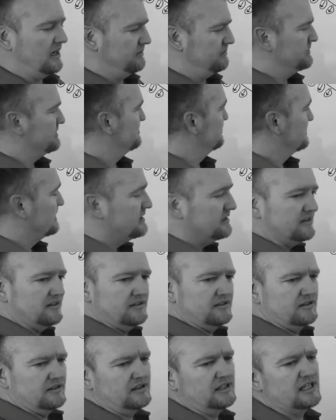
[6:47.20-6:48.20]
So then
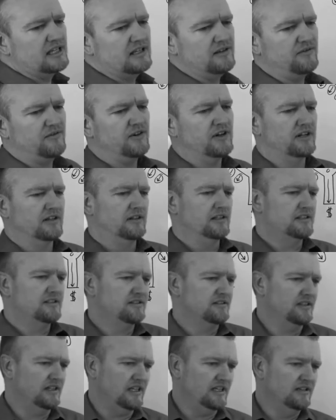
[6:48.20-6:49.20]
the leaky funnel, let's
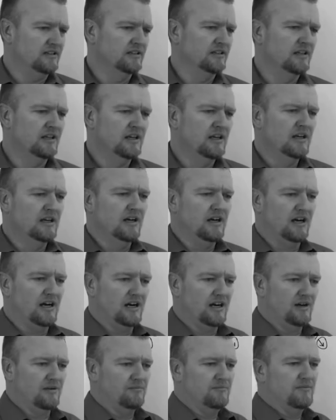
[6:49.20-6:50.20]
see.
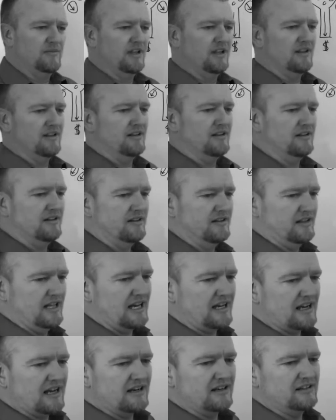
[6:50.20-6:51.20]

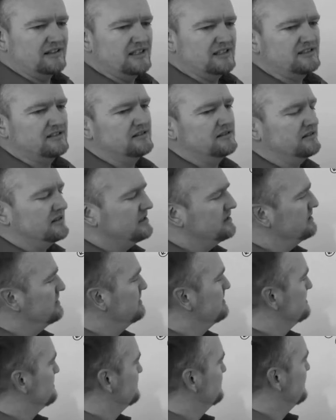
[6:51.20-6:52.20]
That kind of leads
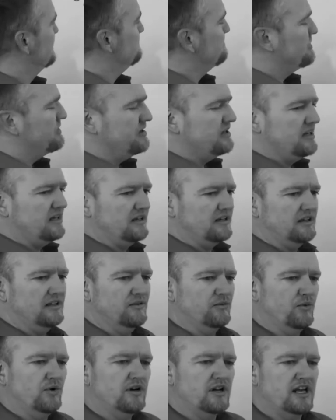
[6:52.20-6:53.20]
into the same thing
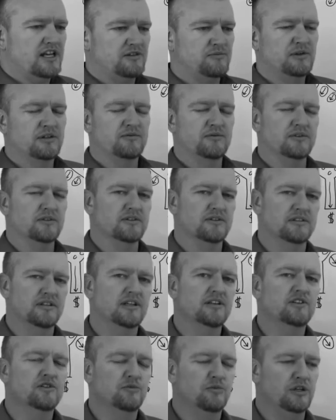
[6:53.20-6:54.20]
in one aspect with your
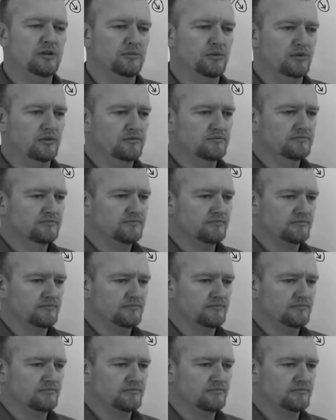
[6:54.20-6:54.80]
salespeople.